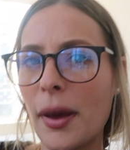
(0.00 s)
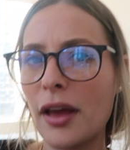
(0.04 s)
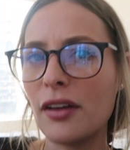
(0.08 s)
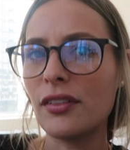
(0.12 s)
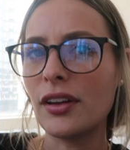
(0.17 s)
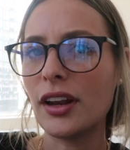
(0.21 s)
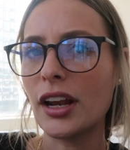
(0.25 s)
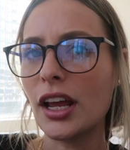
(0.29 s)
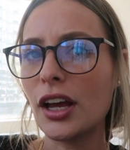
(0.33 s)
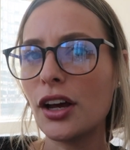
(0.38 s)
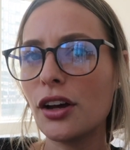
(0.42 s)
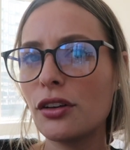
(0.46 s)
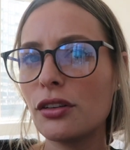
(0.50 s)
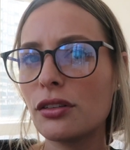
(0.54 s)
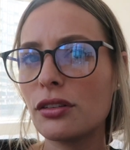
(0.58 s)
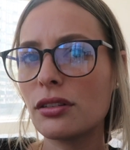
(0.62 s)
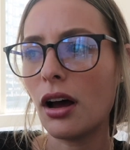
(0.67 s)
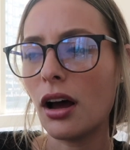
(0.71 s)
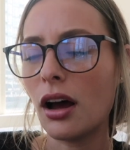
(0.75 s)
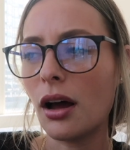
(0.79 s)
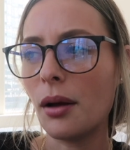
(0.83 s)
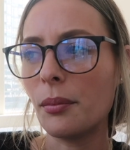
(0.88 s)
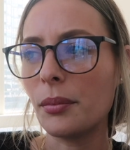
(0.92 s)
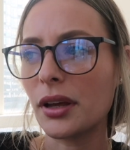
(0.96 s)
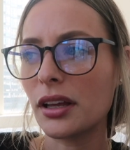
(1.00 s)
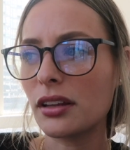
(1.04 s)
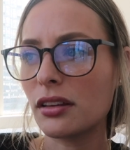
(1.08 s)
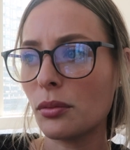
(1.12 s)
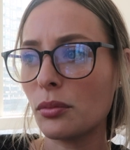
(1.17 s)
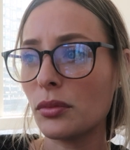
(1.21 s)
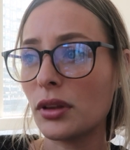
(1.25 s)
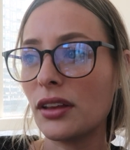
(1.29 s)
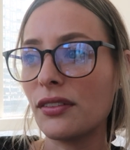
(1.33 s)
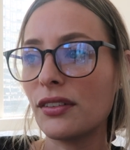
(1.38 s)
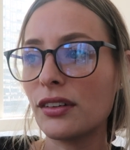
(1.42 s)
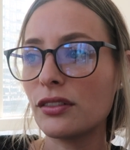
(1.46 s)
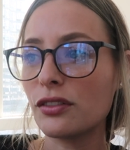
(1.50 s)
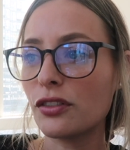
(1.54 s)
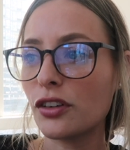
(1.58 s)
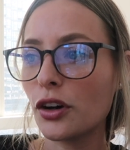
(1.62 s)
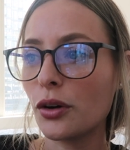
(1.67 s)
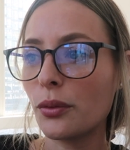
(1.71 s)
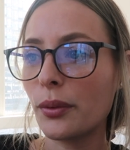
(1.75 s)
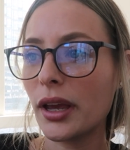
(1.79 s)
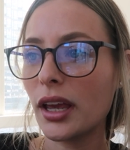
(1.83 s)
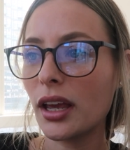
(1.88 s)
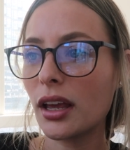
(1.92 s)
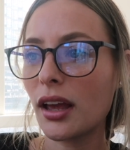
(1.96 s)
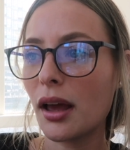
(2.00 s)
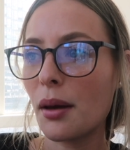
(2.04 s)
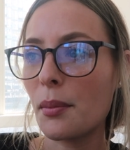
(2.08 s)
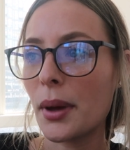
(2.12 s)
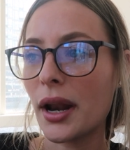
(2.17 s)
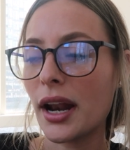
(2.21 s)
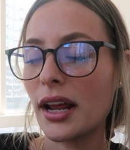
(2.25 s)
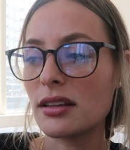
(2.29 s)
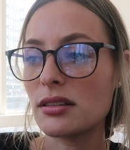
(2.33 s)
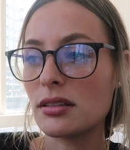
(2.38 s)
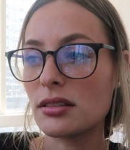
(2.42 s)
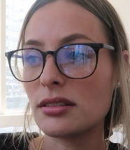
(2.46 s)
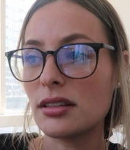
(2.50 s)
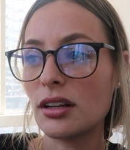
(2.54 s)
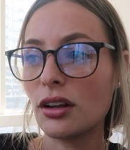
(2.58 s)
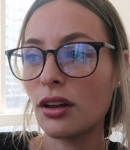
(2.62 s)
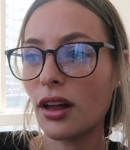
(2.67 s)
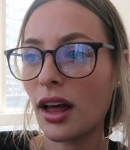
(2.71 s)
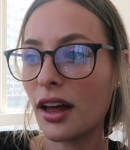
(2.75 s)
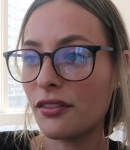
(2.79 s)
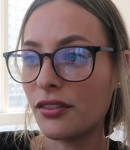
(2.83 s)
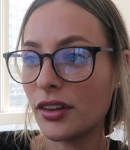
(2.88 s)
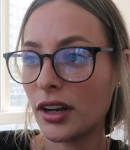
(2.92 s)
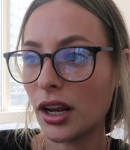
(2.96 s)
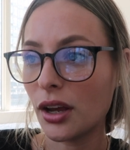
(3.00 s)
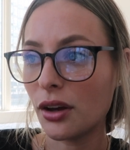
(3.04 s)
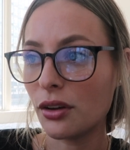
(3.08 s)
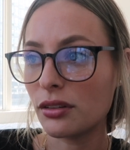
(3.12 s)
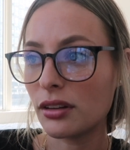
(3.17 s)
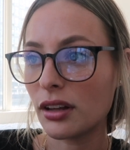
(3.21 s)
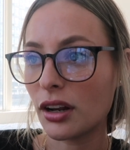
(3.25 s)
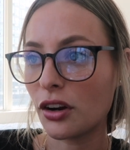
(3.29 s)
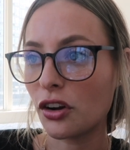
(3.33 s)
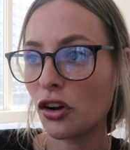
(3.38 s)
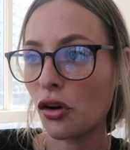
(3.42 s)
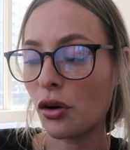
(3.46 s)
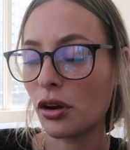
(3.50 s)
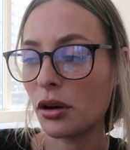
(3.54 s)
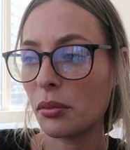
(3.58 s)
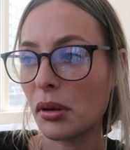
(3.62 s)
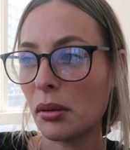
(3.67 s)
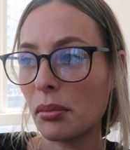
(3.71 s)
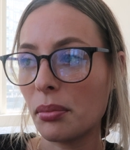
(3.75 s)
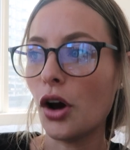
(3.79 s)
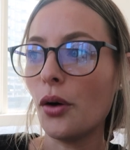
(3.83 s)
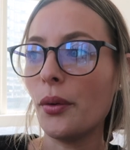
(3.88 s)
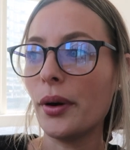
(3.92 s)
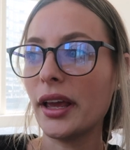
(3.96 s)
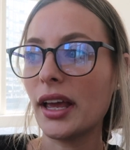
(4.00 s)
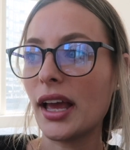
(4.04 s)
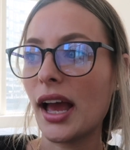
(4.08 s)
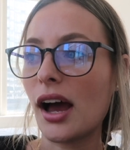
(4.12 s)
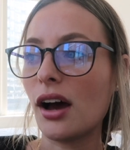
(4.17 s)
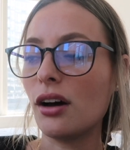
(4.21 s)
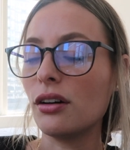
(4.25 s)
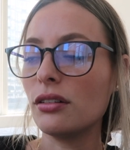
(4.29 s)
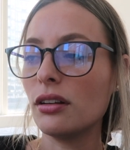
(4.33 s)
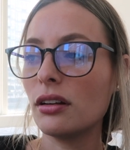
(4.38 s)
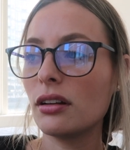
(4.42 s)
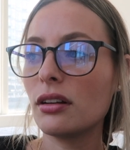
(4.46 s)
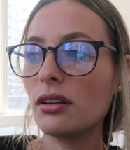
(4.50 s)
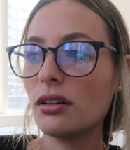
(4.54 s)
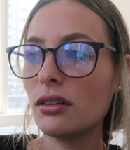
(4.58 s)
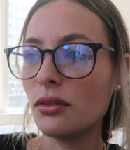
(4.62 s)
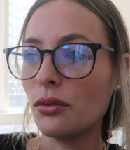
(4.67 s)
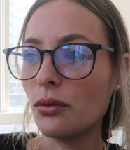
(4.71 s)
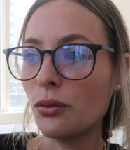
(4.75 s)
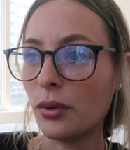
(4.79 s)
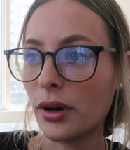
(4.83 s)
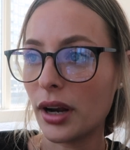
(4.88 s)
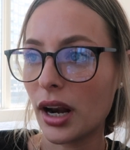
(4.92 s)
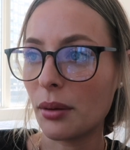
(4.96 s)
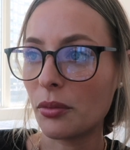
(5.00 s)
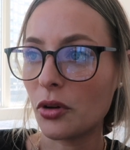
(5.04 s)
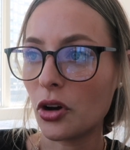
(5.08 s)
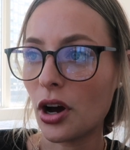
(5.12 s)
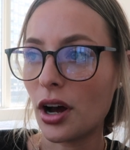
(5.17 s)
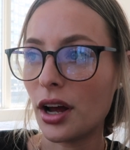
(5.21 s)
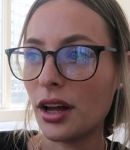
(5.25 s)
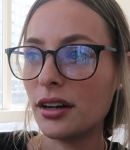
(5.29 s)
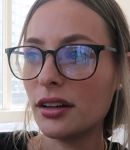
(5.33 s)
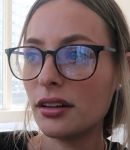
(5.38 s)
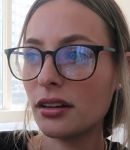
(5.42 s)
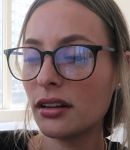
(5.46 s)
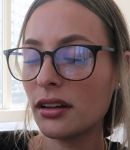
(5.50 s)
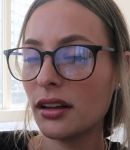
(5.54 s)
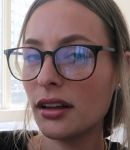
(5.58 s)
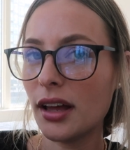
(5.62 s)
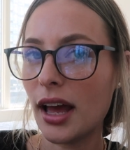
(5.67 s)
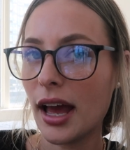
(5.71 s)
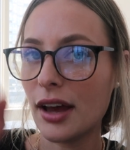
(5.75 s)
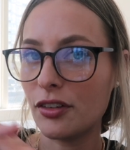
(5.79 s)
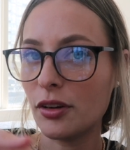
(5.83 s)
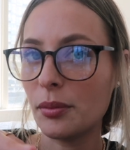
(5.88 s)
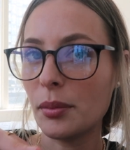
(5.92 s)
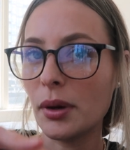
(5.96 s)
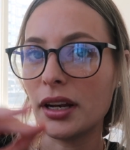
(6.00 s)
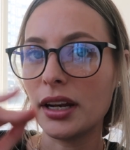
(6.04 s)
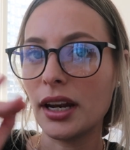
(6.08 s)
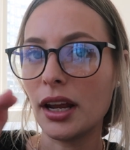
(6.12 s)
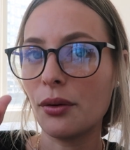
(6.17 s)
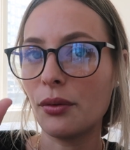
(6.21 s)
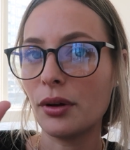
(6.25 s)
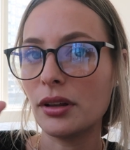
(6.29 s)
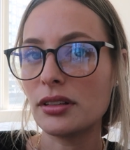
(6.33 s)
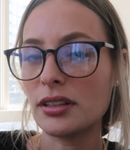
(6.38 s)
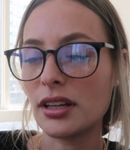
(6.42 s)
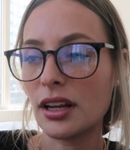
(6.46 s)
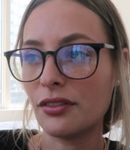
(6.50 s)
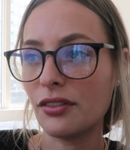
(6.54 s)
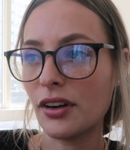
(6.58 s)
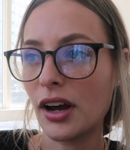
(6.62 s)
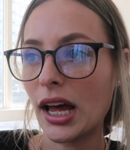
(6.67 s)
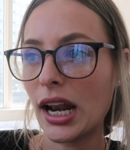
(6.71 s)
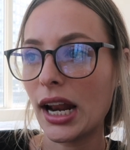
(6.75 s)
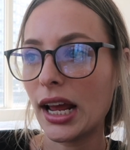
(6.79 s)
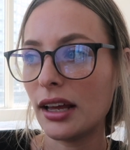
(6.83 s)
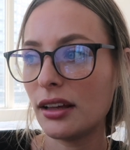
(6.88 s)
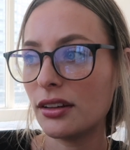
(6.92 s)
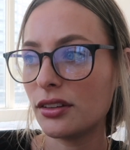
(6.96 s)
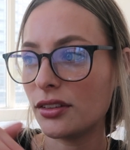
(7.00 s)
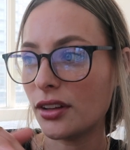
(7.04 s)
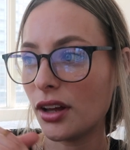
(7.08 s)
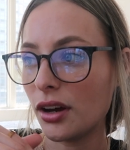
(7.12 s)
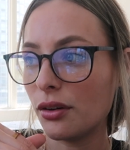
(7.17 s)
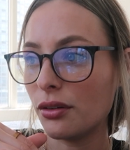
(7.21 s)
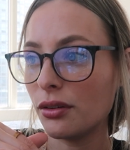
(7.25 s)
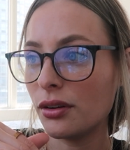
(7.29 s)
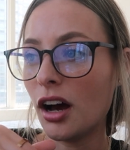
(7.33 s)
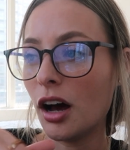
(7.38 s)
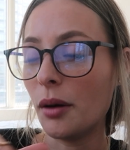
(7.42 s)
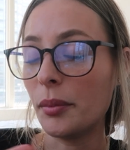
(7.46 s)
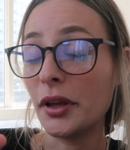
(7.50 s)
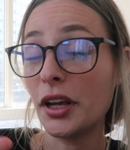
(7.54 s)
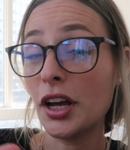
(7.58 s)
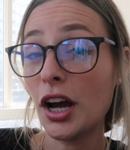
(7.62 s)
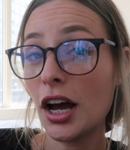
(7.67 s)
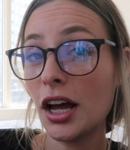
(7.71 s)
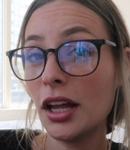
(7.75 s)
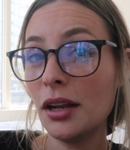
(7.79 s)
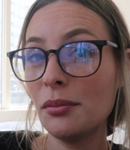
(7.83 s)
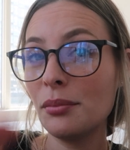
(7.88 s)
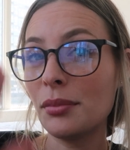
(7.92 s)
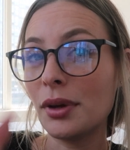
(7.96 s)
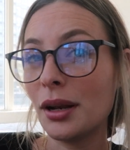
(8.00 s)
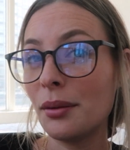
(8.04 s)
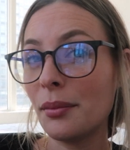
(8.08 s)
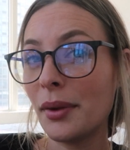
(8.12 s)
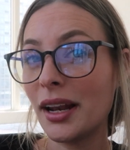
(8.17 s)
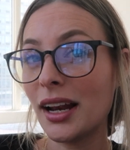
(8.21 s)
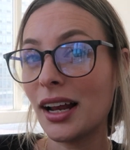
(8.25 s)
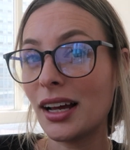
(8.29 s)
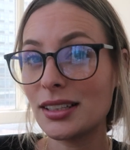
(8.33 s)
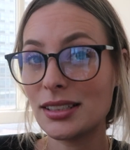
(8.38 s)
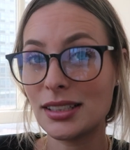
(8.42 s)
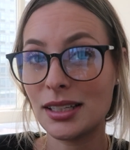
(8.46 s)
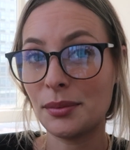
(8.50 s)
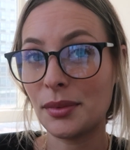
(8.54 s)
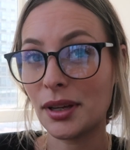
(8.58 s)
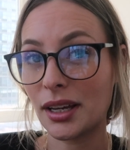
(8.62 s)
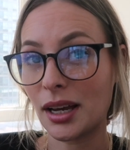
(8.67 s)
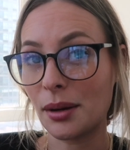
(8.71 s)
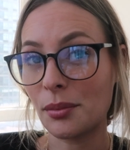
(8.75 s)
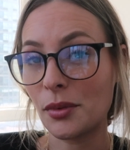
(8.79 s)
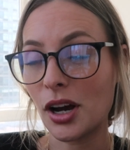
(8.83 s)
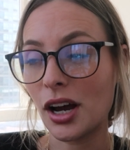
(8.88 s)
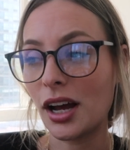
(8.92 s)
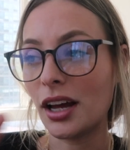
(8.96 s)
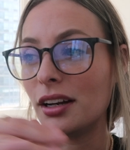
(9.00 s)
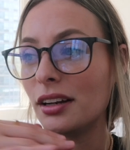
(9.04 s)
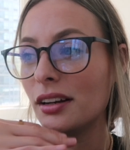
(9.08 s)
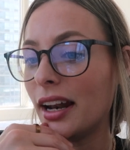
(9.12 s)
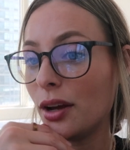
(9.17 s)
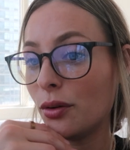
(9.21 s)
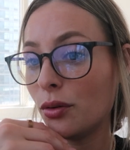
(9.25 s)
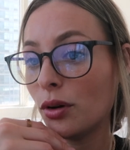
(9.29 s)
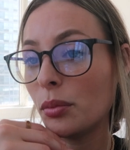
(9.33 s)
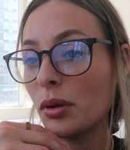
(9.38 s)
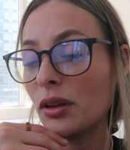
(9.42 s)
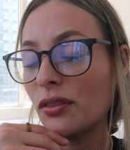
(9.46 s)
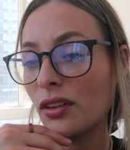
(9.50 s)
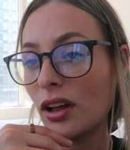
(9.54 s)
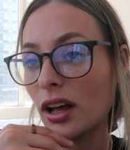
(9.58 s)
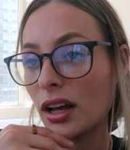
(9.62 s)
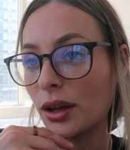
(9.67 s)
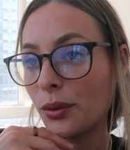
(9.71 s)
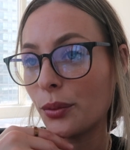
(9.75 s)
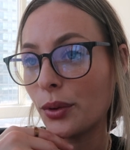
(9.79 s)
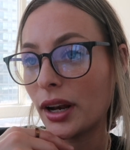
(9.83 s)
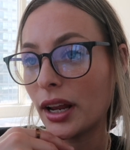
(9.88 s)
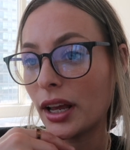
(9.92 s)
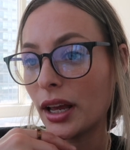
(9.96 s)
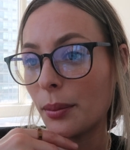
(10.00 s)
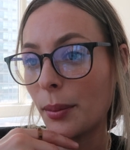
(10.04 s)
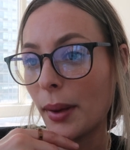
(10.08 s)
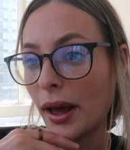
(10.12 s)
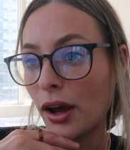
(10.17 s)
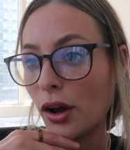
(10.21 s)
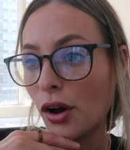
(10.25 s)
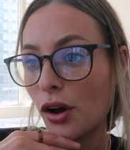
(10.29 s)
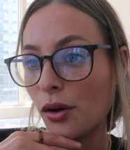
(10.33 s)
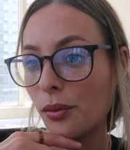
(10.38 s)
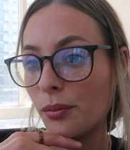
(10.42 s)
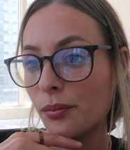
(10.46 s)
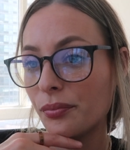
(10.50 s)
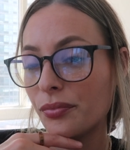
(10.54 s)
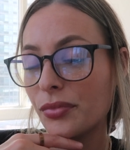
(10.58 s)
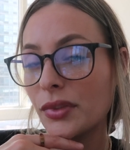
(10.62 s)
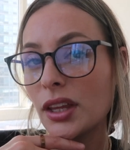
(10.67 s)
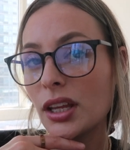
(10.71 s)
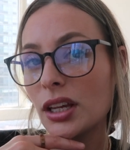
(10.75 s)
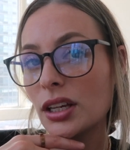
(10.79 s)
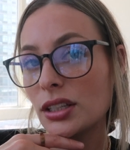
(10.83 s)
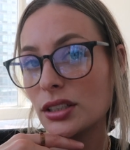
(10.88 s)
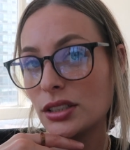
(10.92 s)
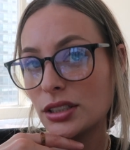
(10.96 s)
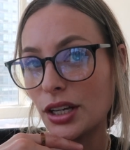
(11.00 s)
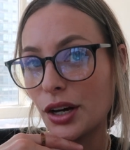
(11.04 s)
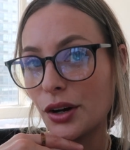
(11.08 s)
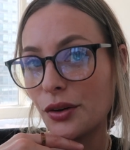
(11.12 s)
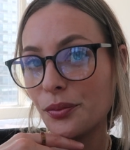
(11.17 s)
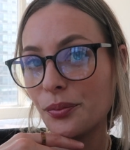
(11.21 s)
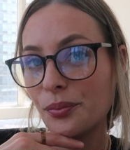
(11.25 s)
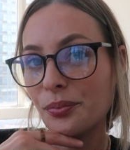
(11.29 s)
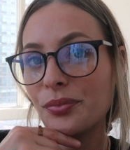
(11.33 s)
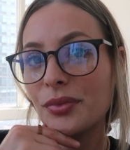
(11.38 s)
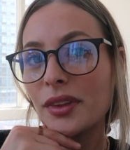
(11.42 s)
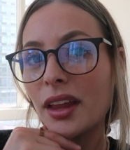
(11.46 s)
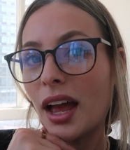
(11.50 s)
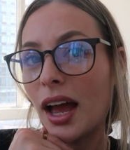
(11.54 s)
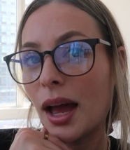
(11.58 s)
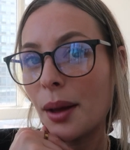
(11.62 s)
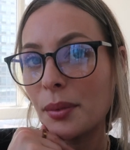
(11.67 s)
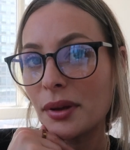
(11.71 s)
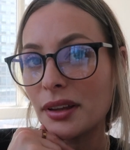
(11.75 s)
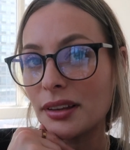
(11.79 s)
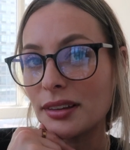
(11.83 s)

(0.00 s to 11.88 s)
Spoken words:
my videos because I'm leaving for a week, but I still have videos that are going to be going out when I'm gone. Every Monday, Wednesday, Friday. So I'll be gone, but it may not seem like I'm gone. And I will be vlogging when I get back home. So I'm